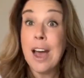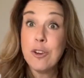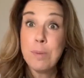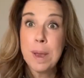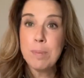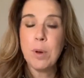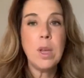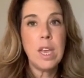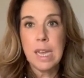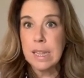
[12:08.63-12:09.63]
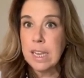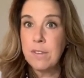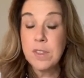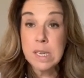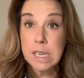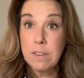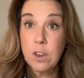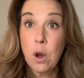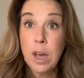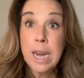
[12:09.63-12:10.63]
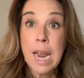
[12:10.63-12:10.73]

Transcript: Other people leave the TV on,